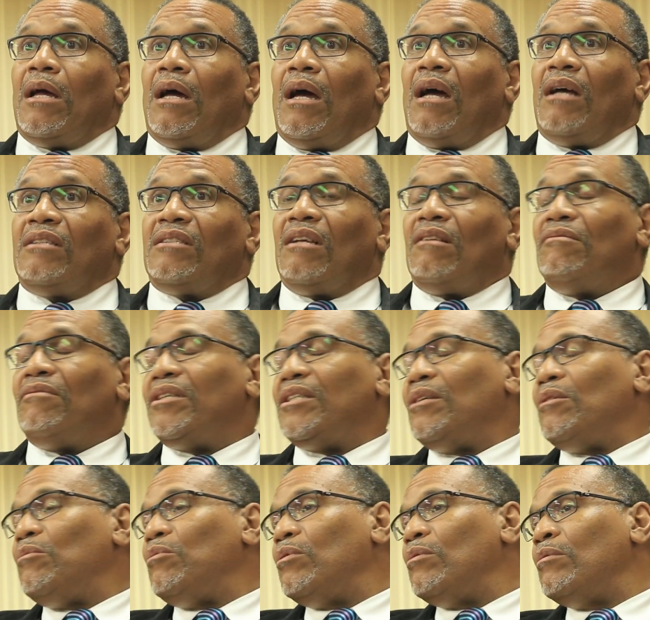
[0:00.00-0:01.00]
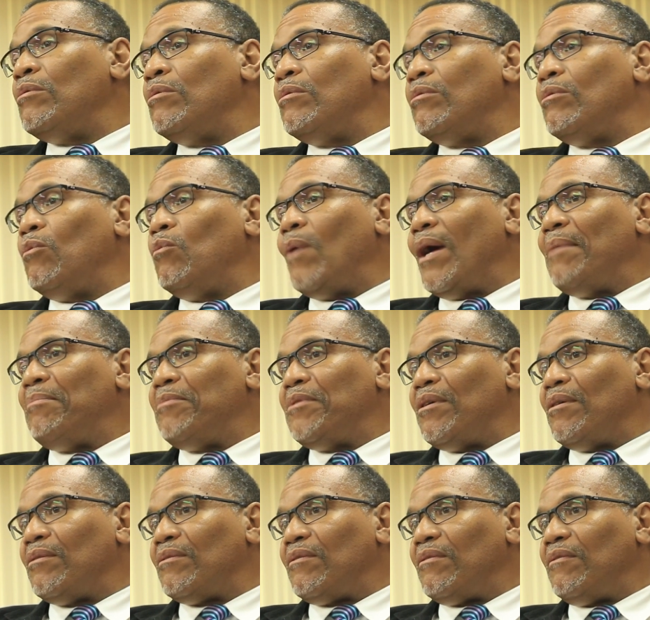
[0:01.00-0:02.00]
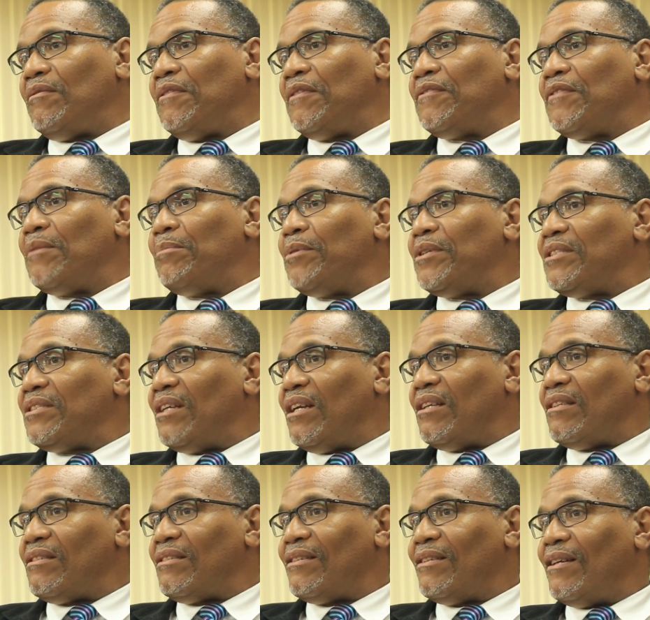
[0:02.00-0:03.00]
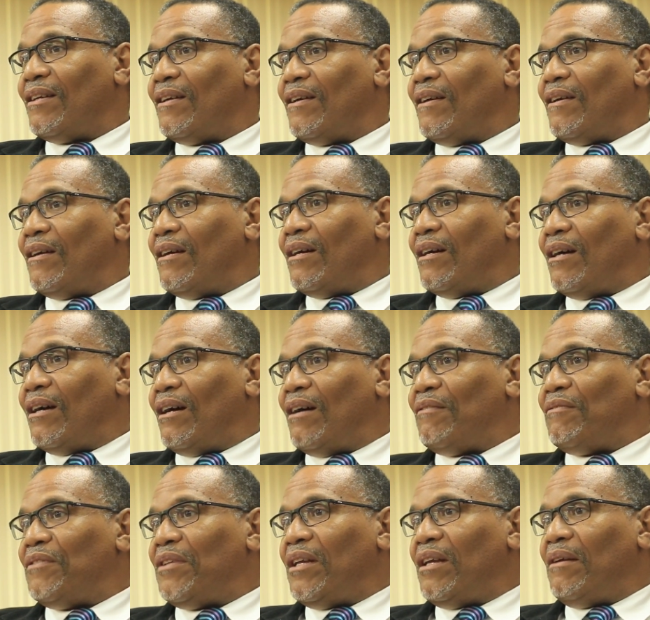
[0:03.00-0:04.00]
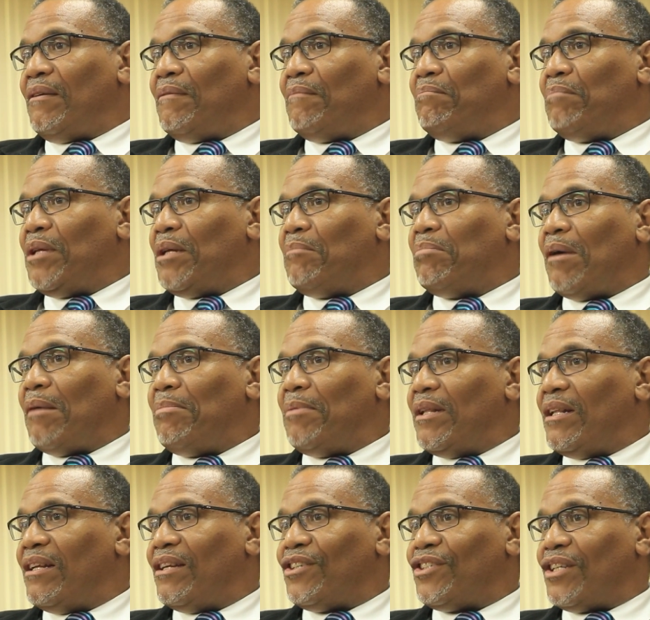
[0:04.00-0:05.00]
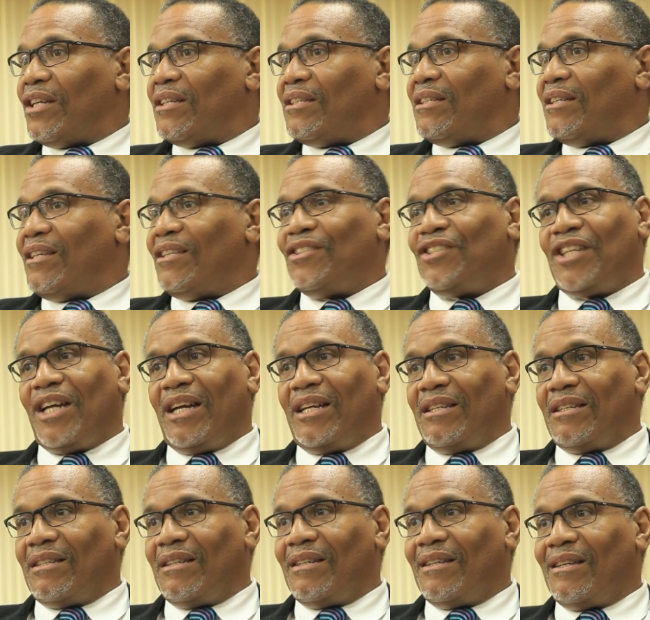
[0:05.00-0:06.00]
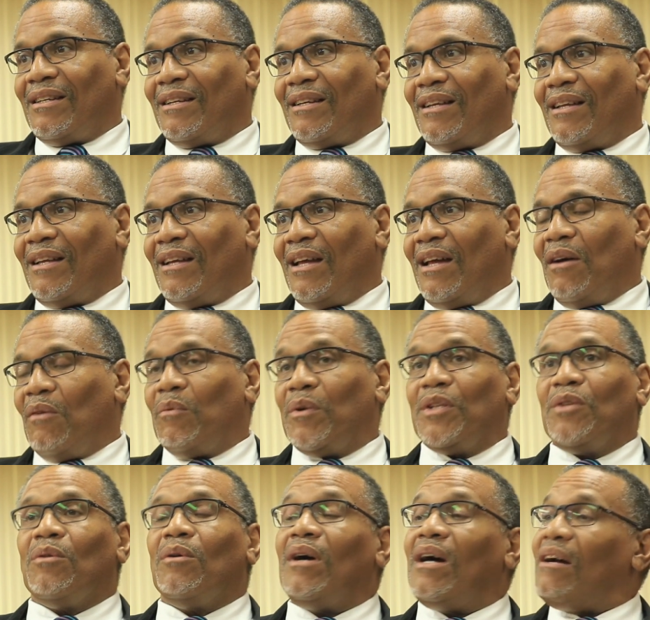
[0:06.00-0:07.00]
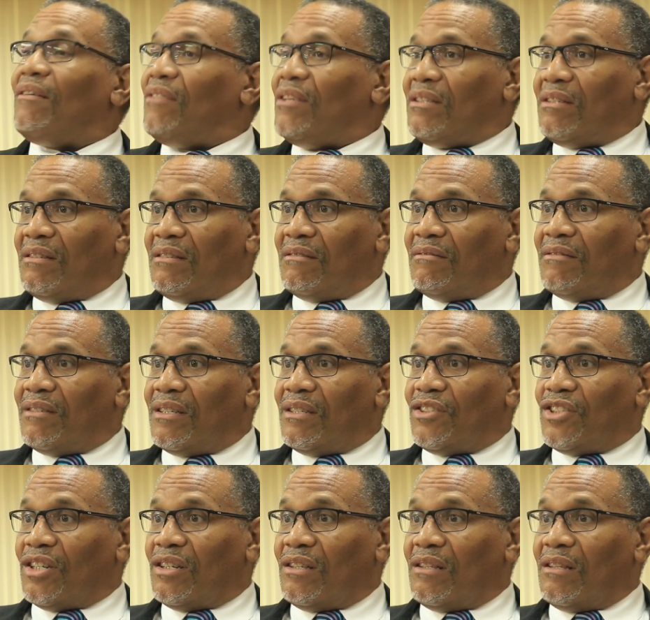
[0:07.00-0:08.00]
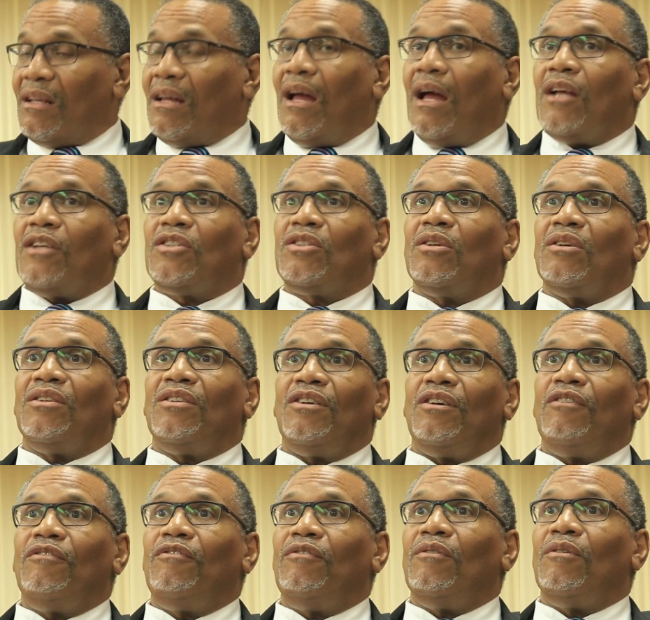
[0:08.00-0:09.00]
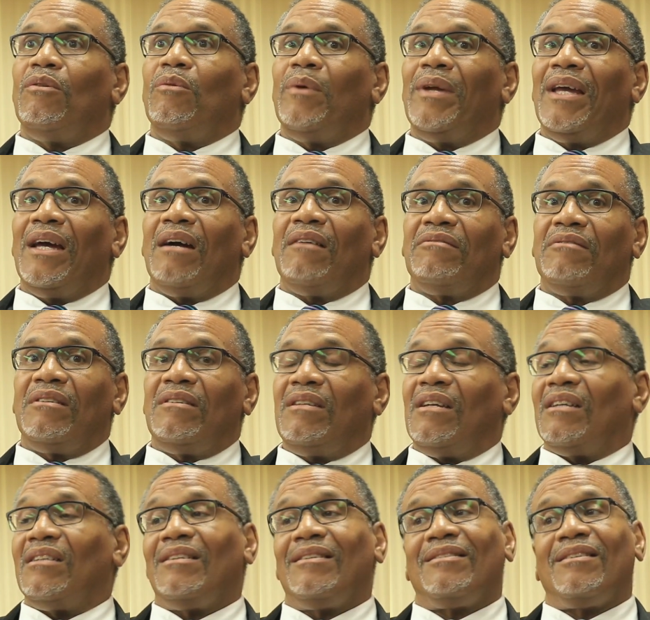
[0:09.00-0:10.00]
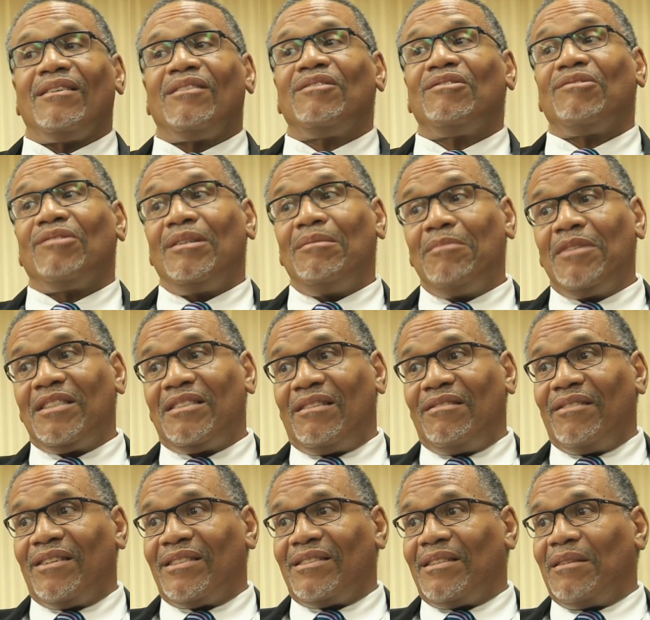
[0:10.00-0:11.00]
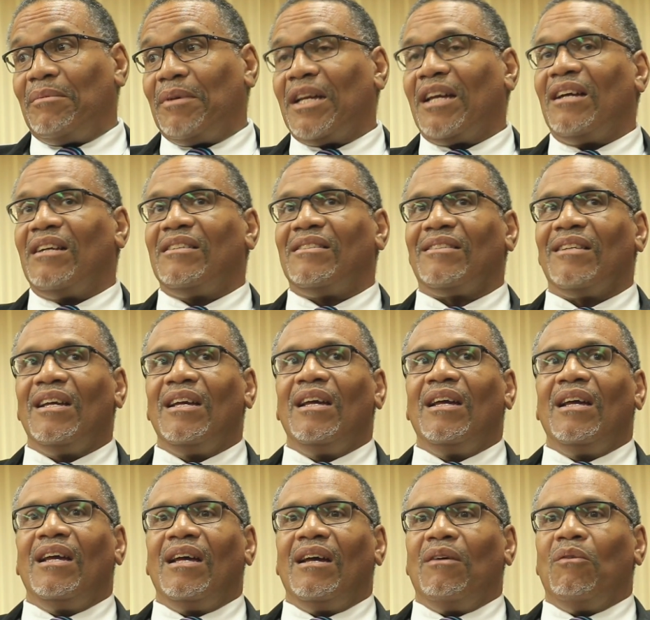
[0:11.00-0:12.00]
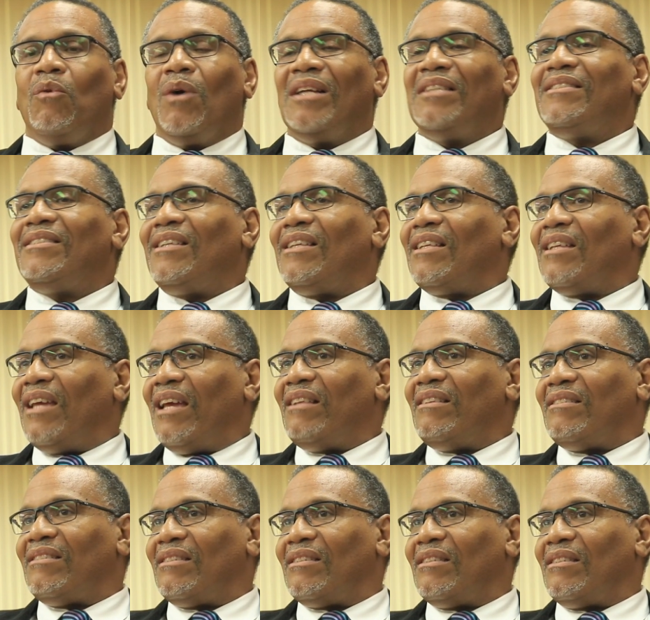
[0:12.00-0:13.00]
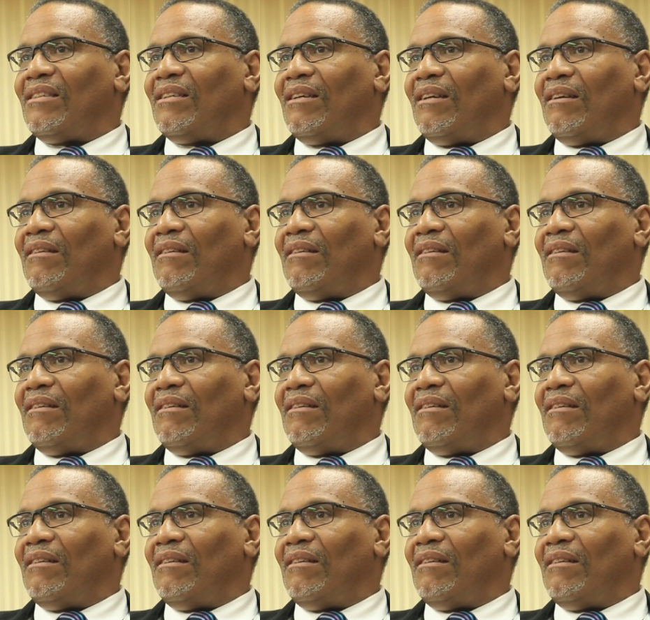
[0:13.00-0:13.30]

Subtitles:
has already wiped out 50% of the pig population in China. We don't have it in the region, so therefore we have to take this extremely seriously, because once it gets